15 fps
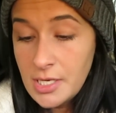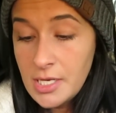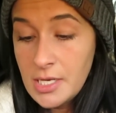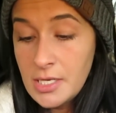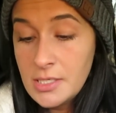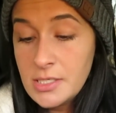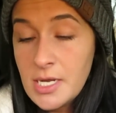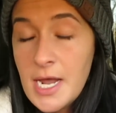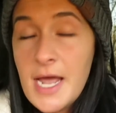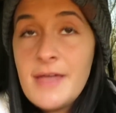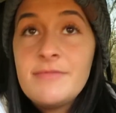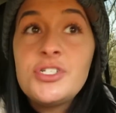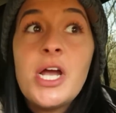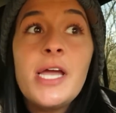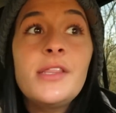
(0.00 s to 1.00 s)
And
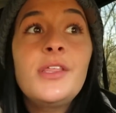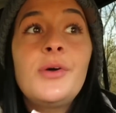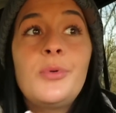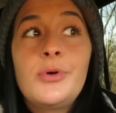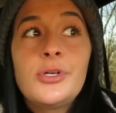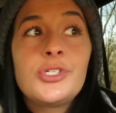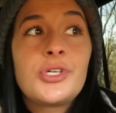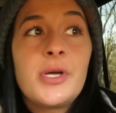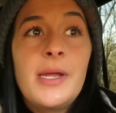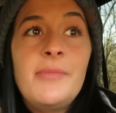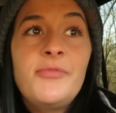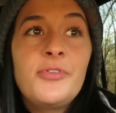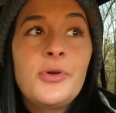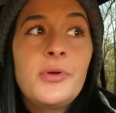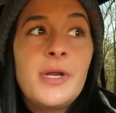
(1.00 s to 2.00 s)
I've tried the orange
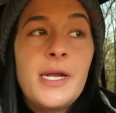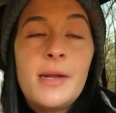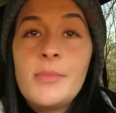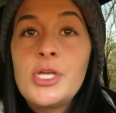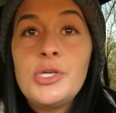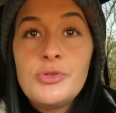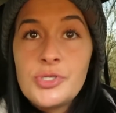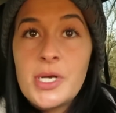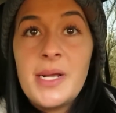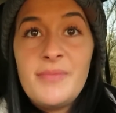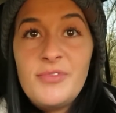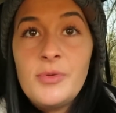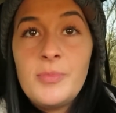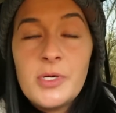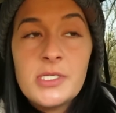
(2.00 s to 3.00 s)
grapefruit, and I'm a huge
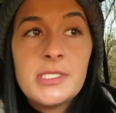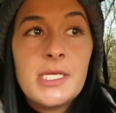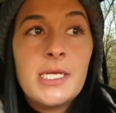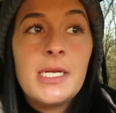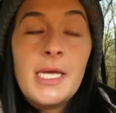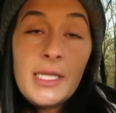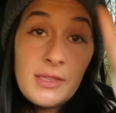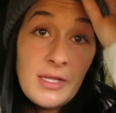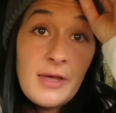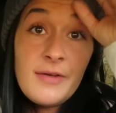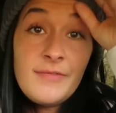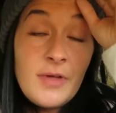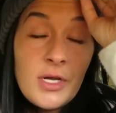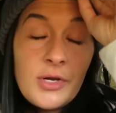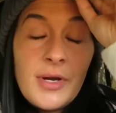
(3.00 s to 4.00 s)
grapefruit person. I
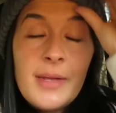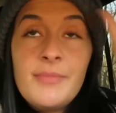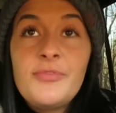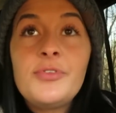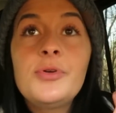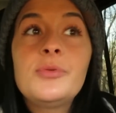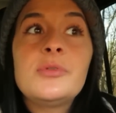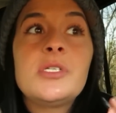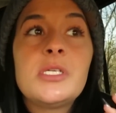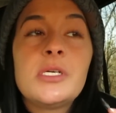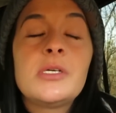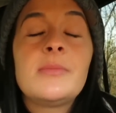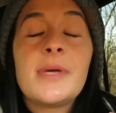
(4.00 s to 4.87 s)
love grapefruit.